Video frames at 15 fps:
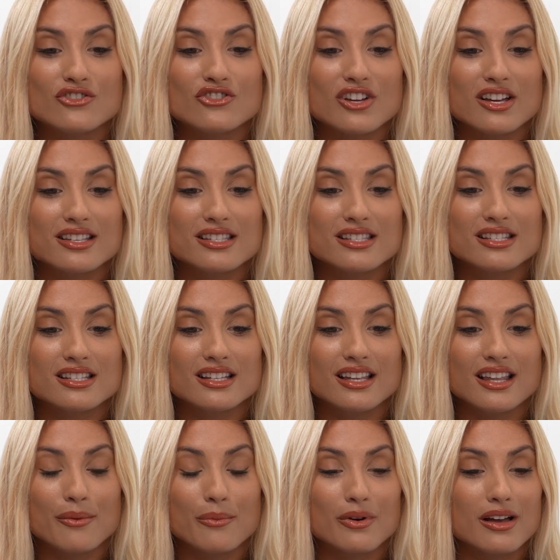just
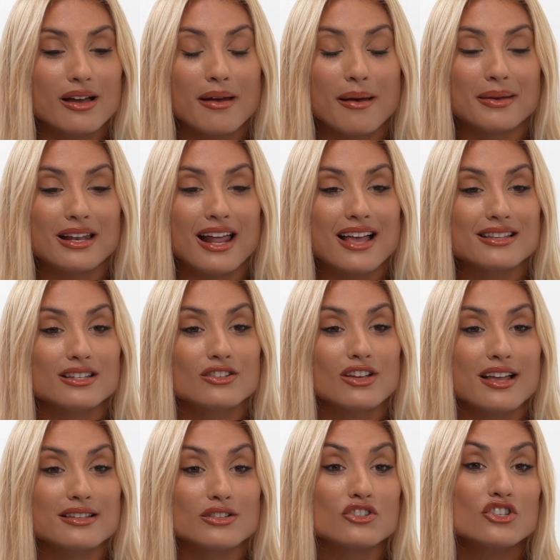
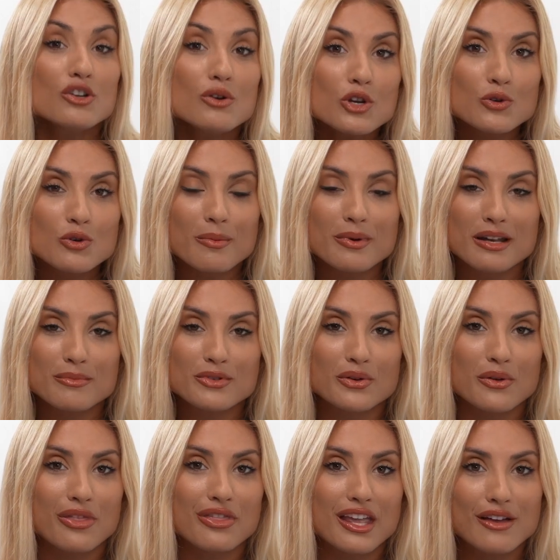as a Jewish woman, I'm so
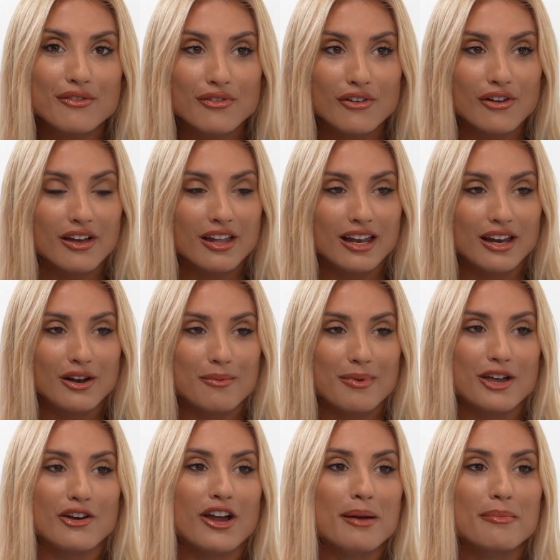thankful, and I know
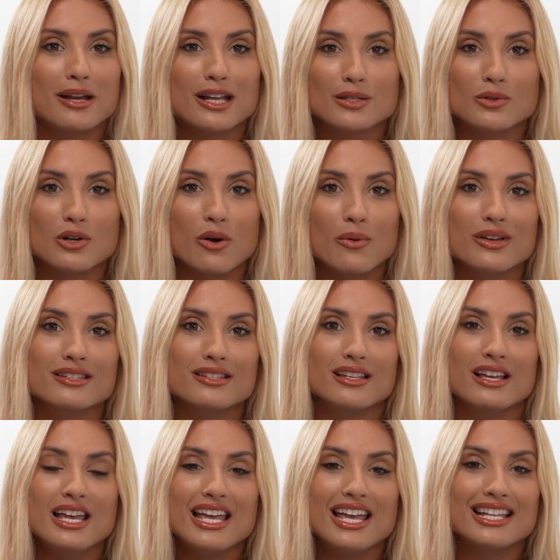my grandparents would always
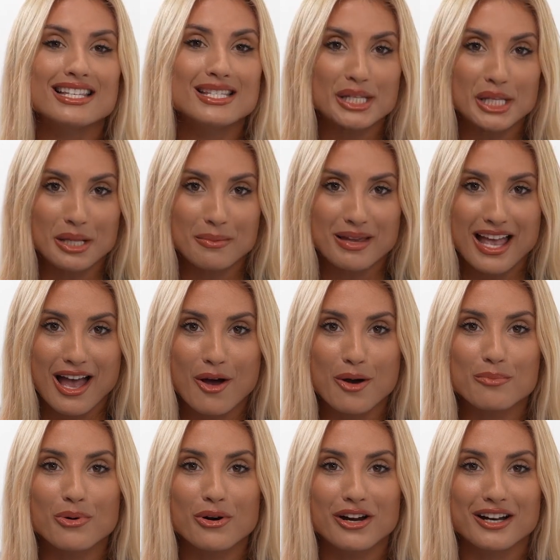instill in me how
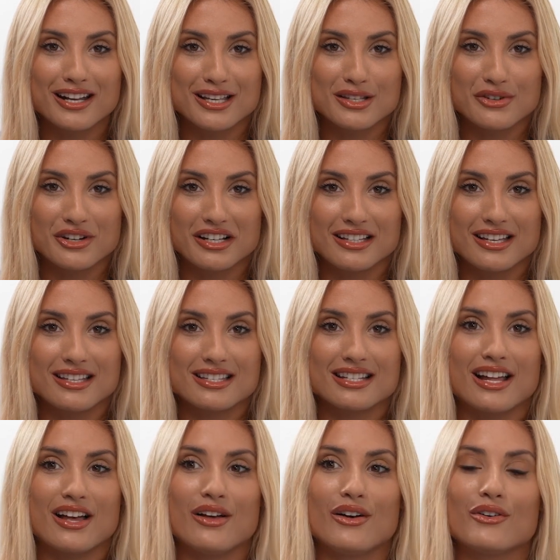important Israel is and
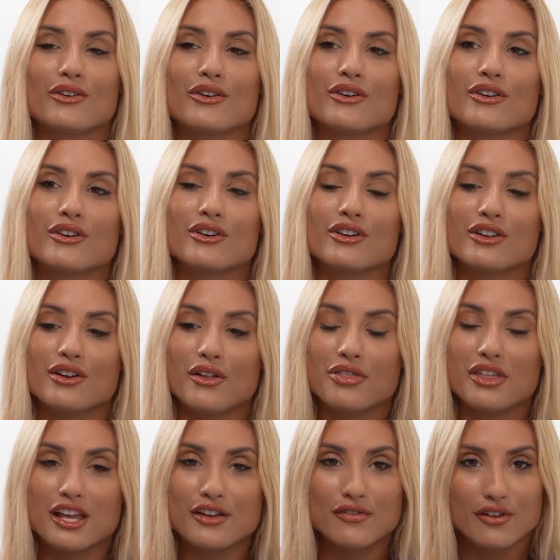how
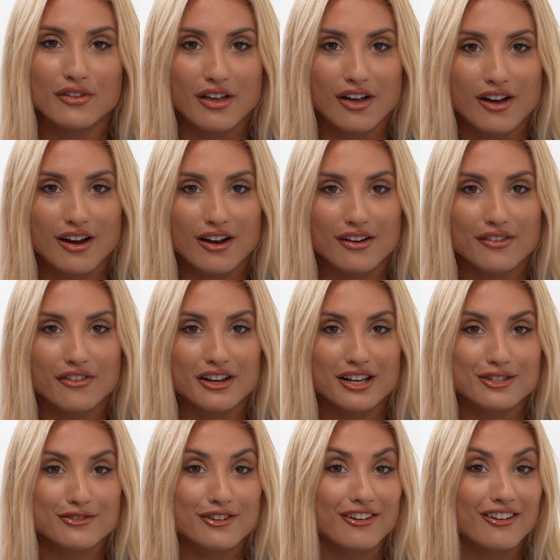thankful they are for
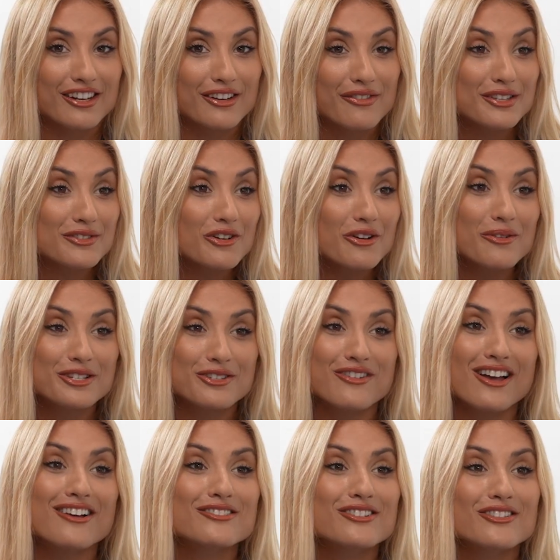Israel. And if Israel was
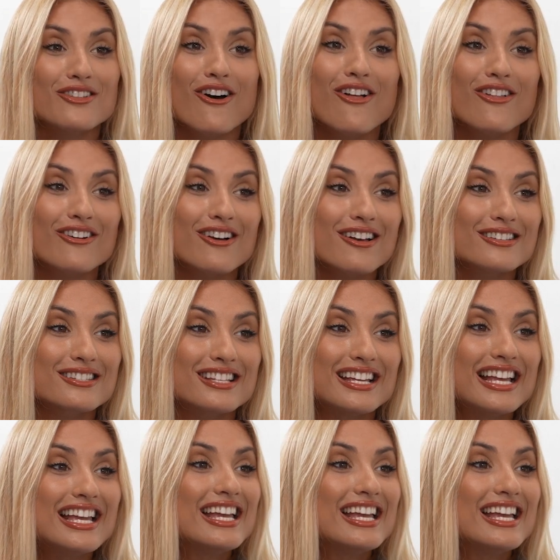around during the Holocaust